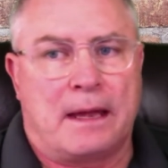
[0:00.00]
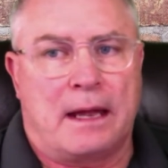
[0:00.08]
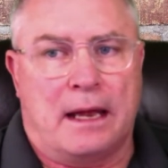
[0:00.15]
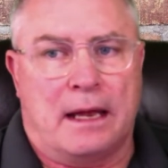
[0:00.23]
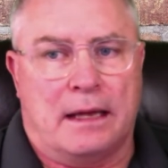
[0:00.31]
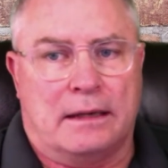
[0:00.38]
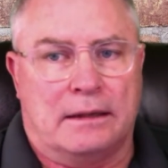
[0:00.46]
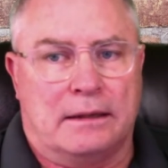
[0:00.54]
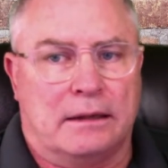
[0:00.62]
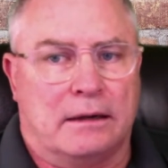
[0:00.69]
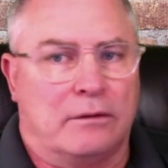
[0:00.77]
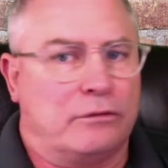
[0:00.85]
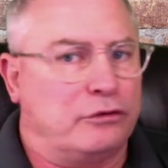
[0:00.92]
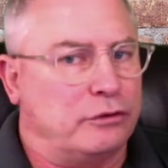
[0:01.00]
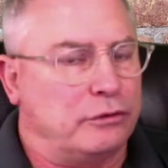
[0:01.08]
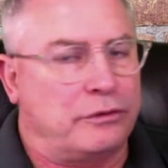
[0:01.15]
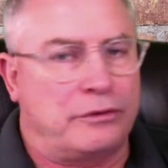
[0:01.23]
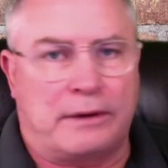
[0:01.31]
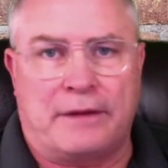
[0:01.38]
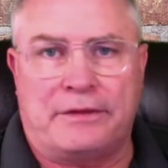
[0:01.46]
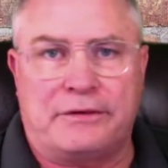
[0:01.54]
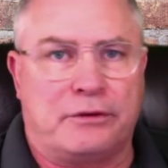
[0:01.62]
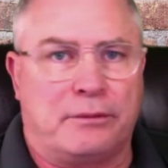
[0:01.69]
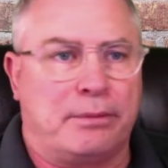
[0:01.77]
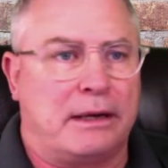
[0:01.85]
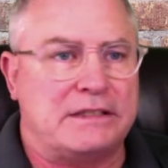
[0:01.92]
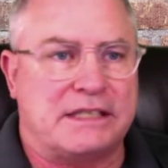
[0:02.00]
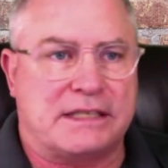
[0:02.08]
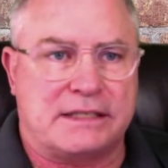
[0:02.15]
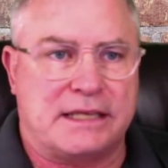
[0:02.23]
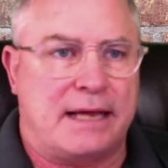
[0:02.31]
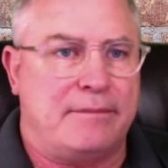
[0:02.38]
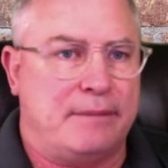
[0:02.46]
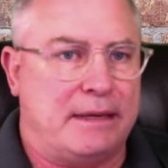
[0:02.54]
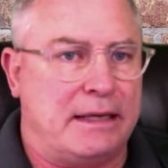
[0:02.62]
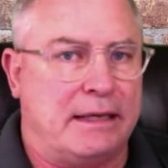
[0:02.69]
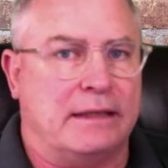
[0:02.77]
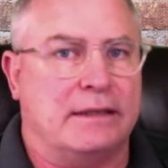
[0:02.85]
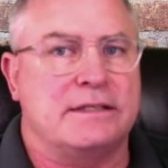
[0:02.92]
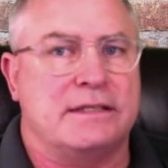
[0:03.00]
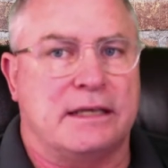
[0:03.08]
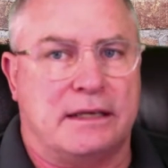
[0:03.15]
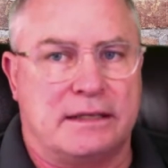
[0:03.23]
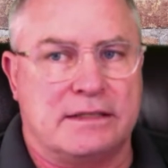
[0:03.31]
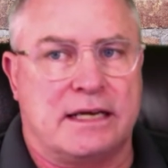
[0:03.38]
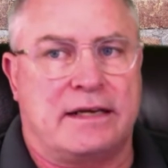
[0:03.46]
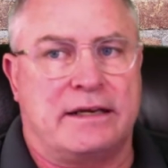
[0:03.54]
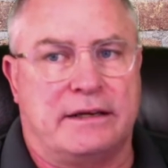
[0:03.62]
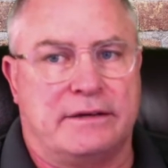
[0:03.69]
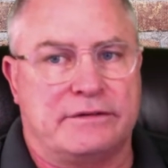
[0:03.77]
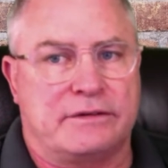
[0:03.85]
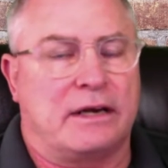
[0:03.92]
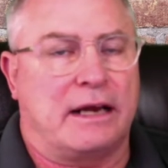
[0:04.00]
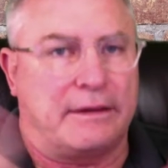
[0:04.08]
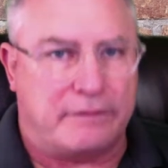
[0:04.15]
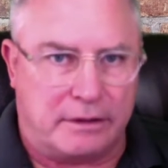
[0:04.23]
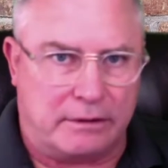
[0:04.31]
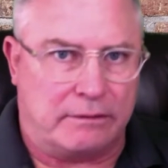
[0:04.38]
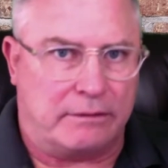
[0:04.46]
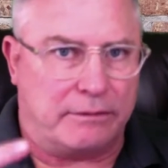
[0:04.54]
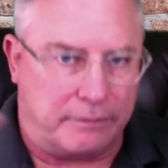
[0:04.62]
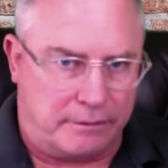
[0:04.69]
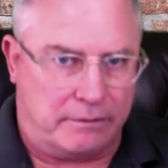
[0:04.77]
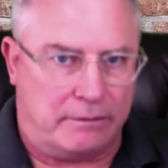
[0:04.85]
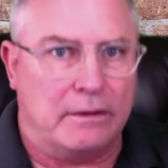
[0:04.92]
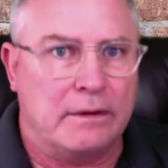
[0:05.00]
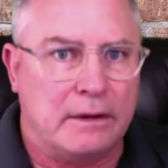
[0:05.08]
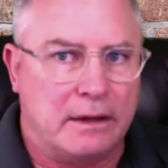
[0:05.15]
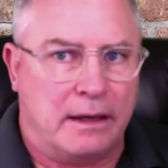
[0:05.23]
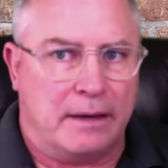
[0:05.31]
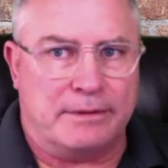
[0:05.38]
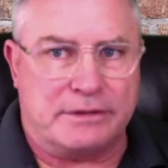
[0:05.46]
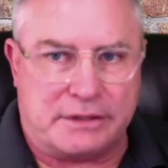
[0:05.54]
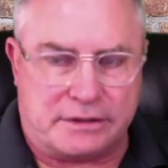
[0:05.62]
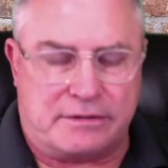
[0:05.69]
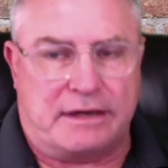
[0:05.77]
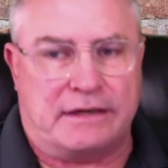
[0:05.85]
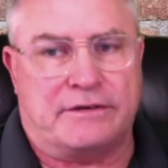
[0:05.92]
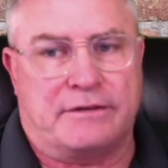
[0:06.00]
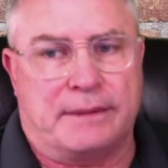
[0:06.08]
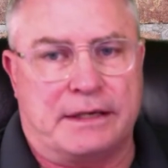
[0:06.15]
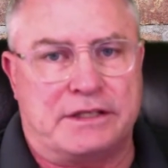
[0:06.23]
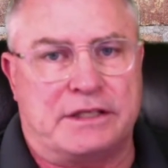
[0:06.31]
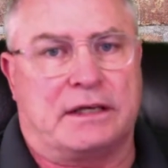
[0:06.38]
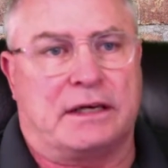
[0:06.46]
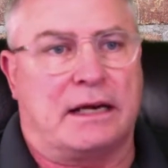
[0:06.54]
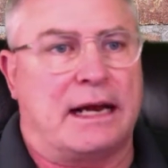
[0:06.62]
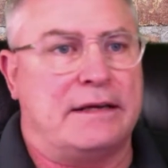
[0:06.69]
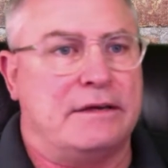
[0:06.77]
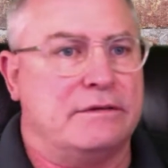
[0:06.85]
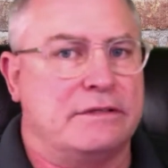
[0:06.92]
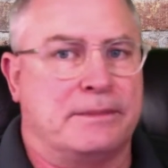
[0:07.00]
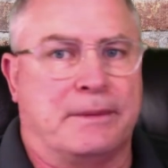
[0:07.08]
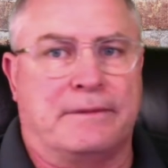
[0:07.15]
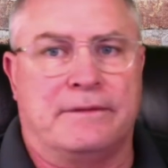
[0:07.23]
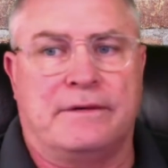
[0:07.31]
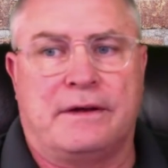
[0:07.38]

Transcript: And throughout this whole process, that means that executives are going to have to go through a business transformation, and I do some of